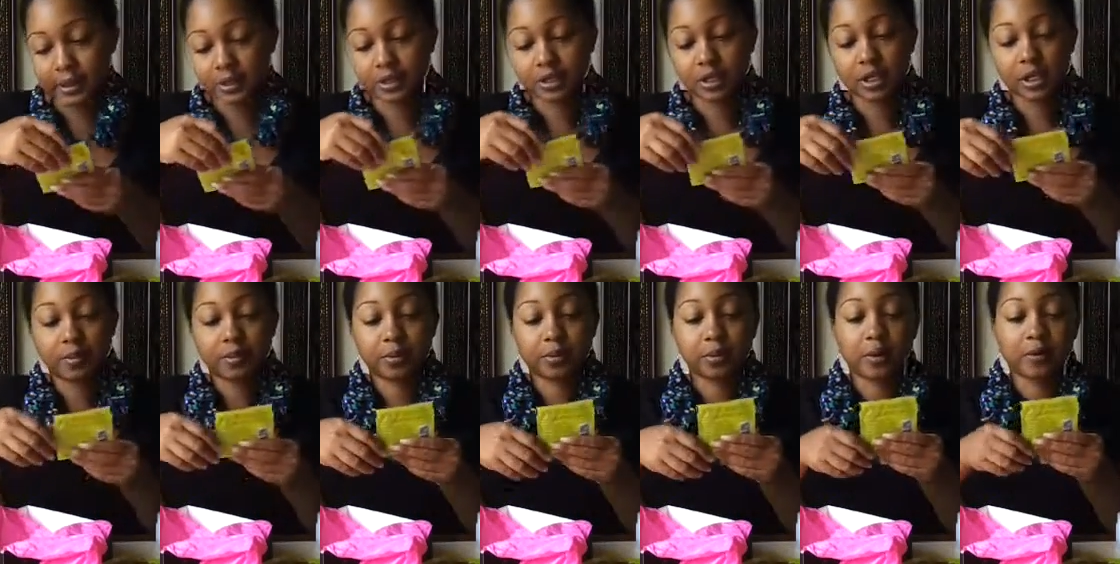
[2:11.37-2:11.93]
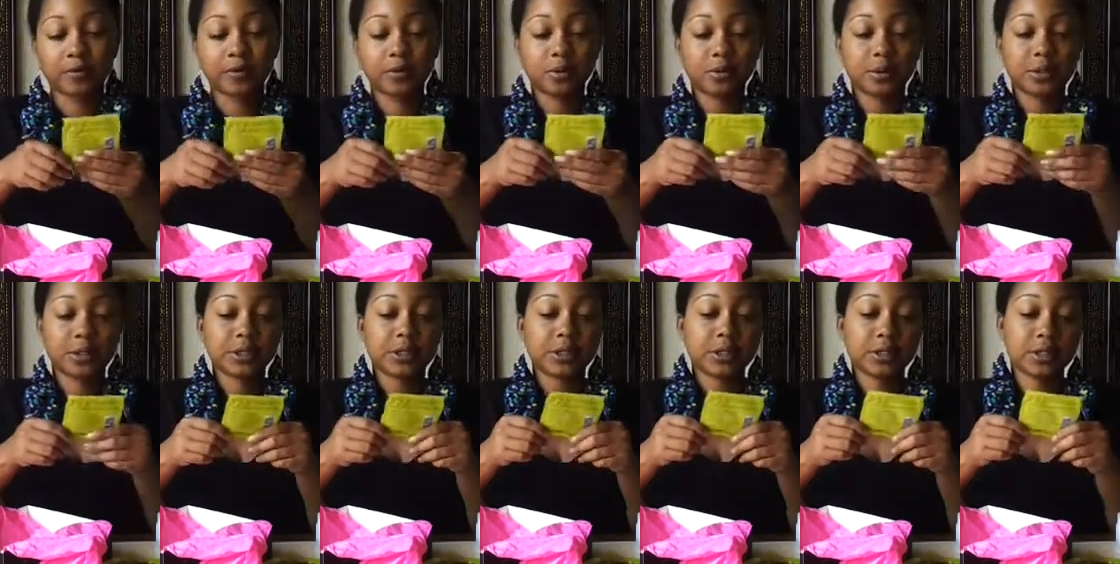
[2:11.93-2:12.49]
sample of
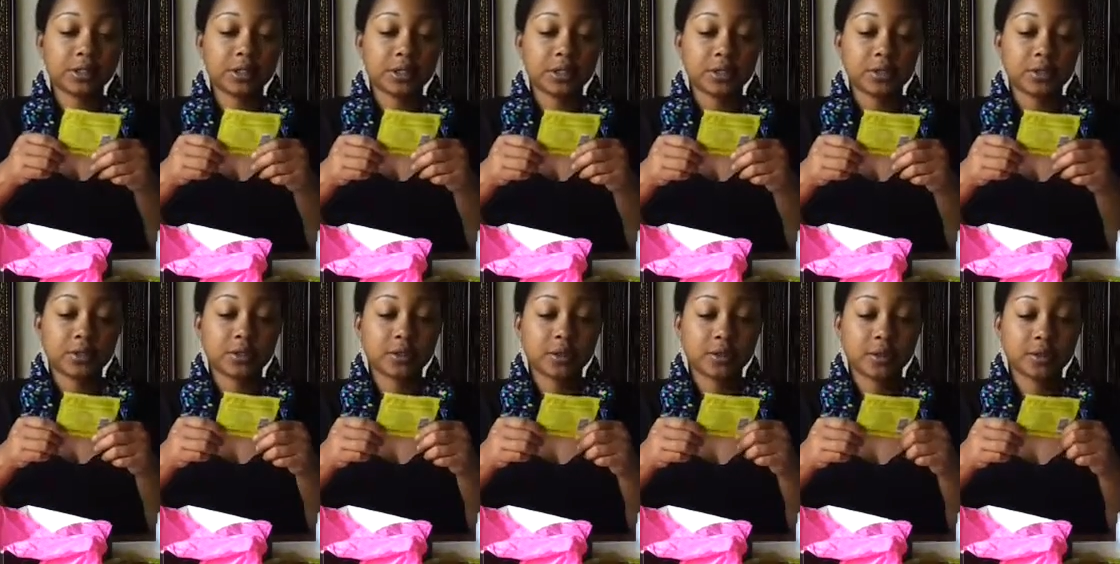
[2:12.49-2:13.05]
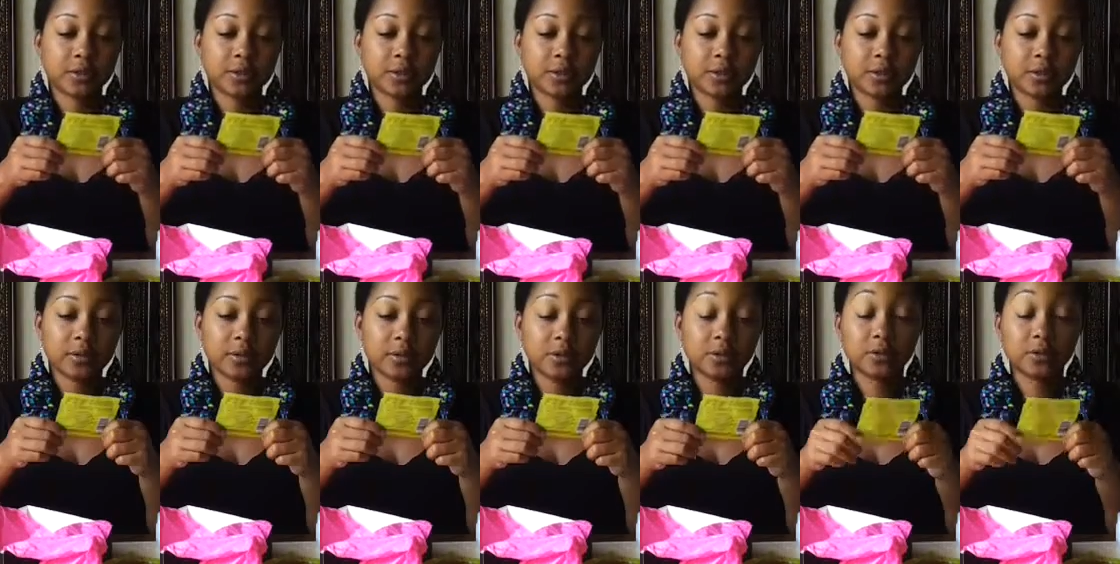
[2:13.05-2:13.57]
Twisted Sister, Curl